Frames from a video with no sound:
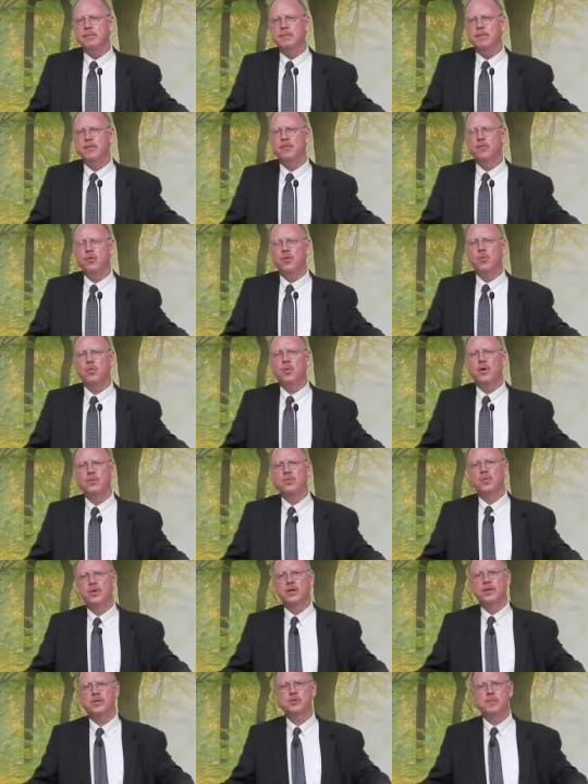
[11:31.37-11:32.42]
before
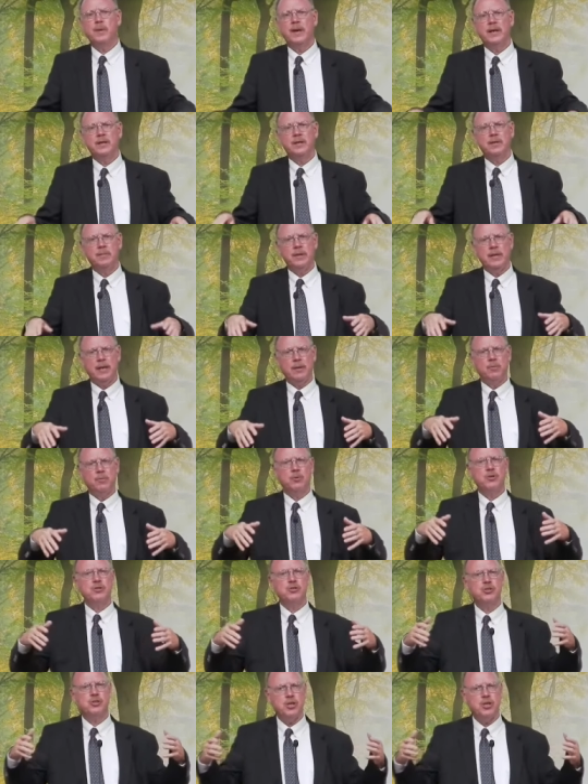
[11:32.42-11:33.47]
one would expect to be able
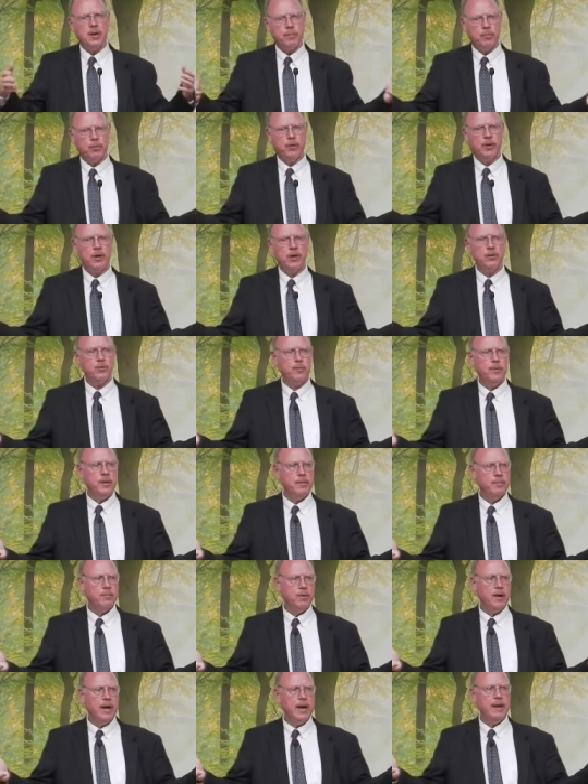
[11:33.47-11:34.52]
to shepherd other
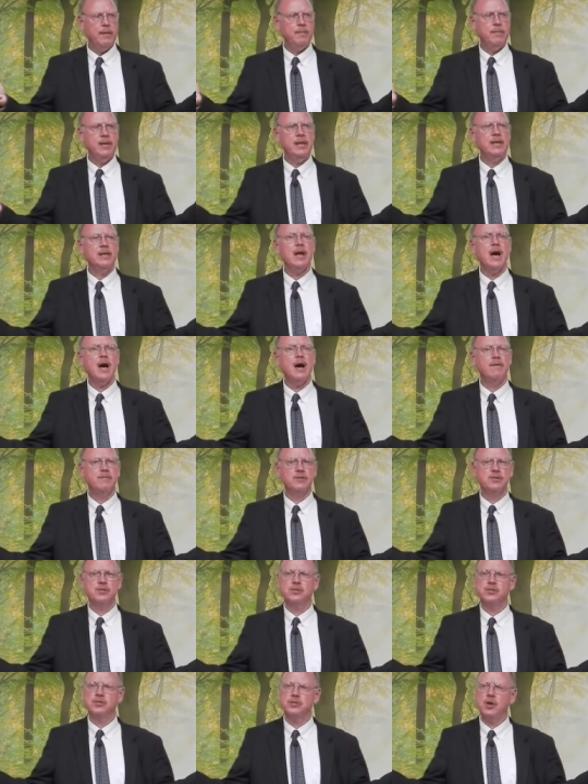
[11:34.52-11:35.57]
people. How many
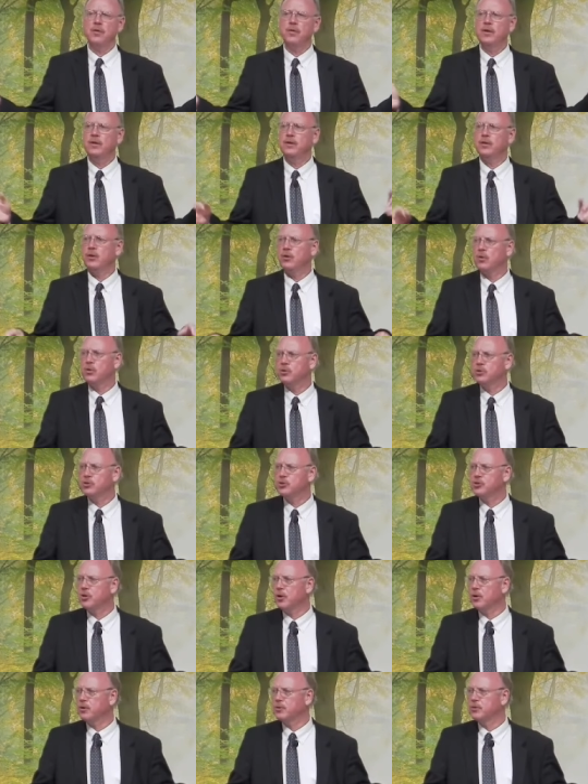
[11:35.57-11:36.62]
novices are in the Lord's
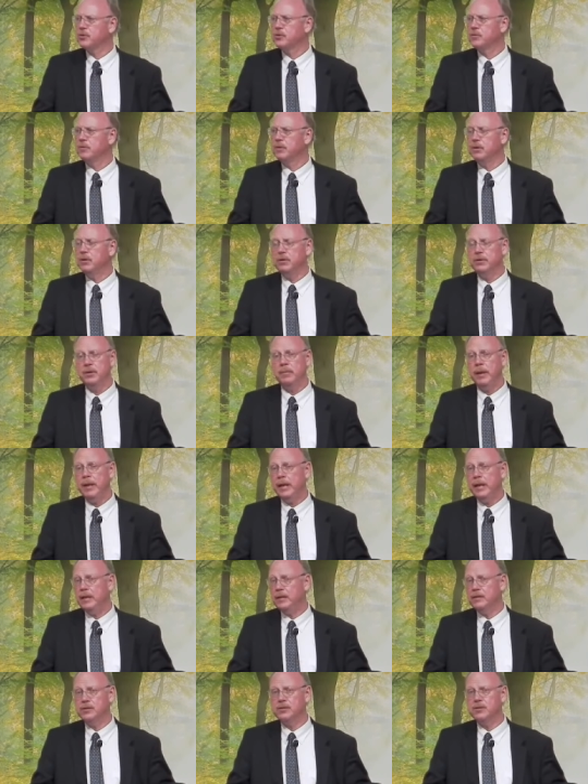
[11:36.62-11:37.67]
church? Well, it
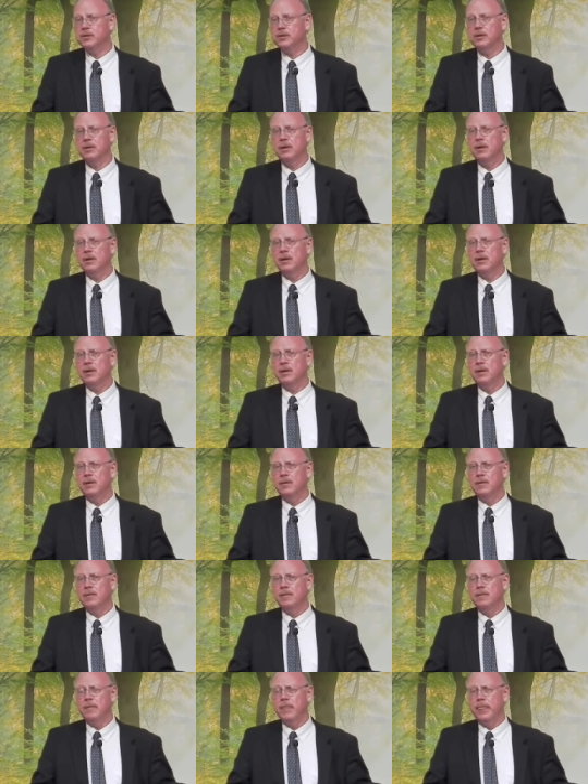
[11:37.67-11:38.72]
depends.
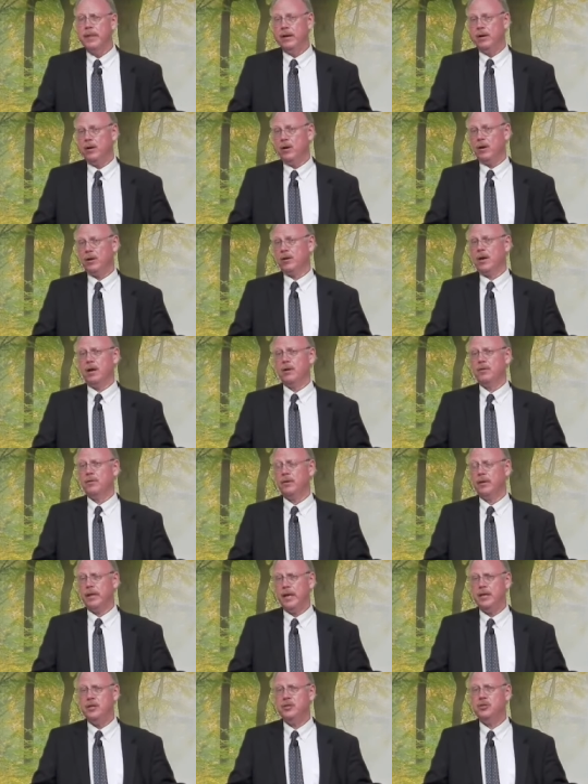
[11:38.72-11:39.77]
There are
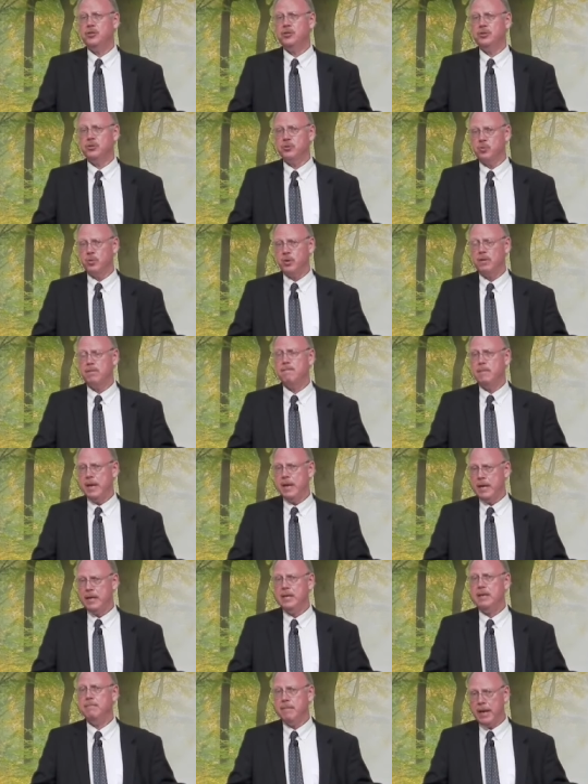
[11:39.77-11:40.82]
congregations with
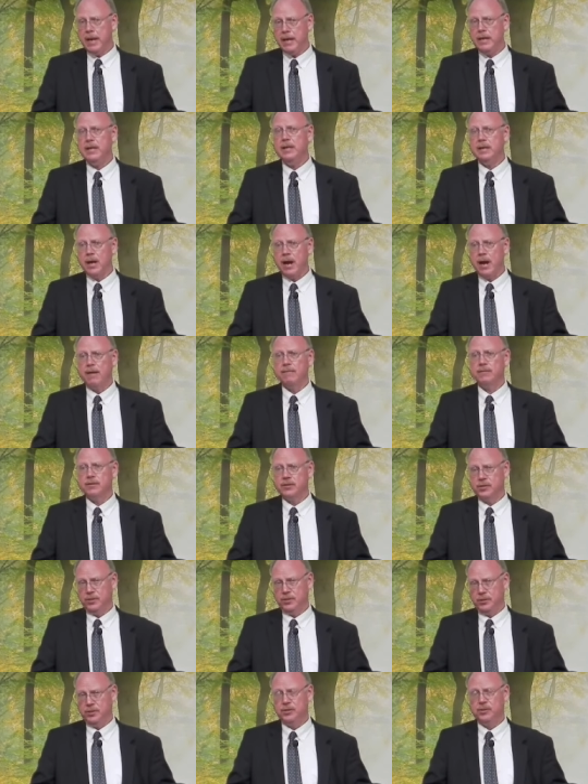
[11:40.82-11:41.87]
many, many
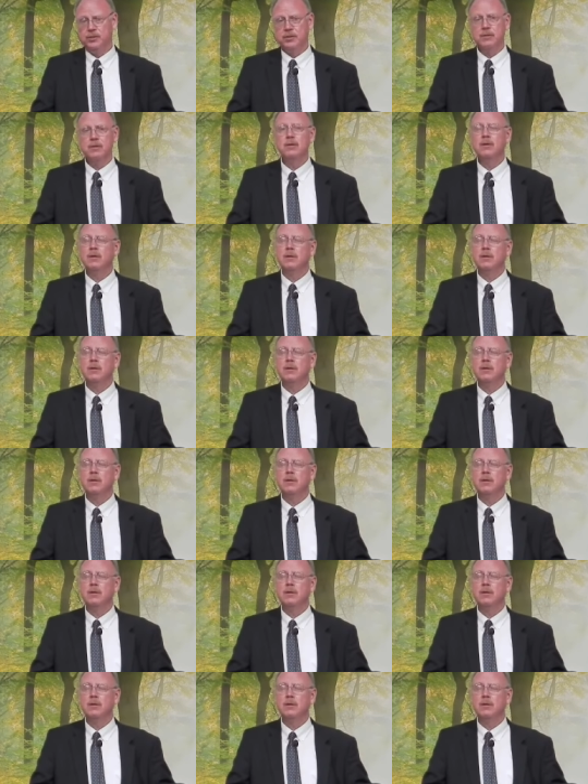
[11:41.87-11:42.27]
novices.